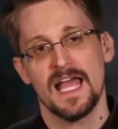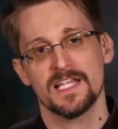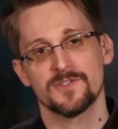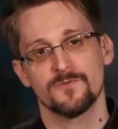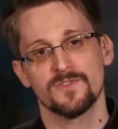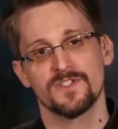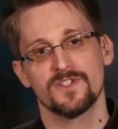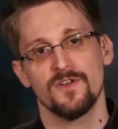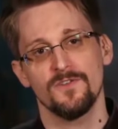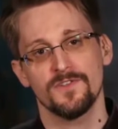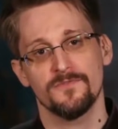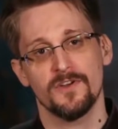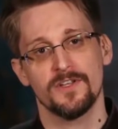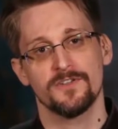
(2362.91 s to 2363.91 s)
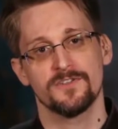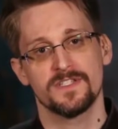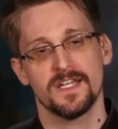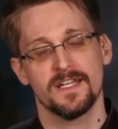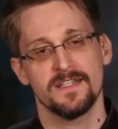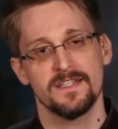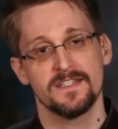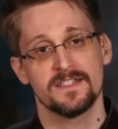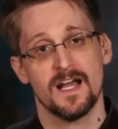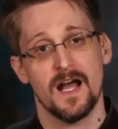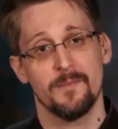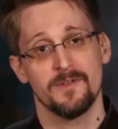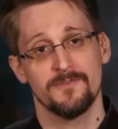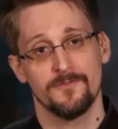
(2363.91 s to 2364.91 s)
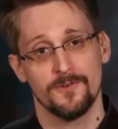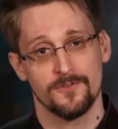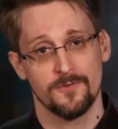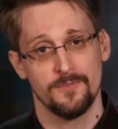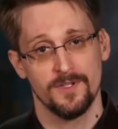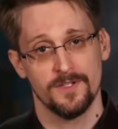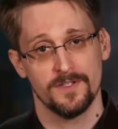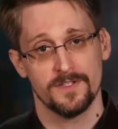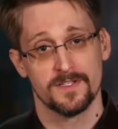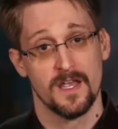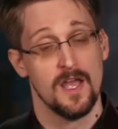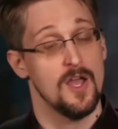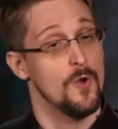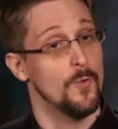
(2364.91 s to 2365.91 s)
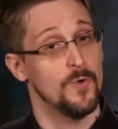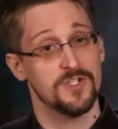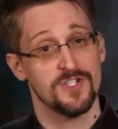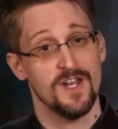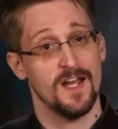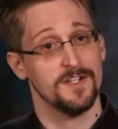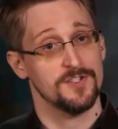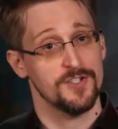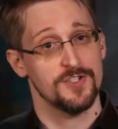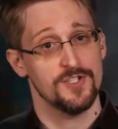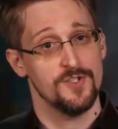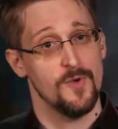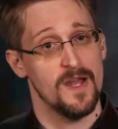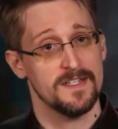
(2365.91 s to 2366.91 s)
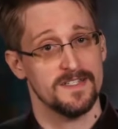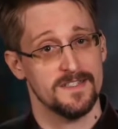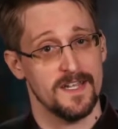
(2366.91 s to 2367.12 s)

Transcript: as a result of understanding these common vulnerabilities, which not just U.S.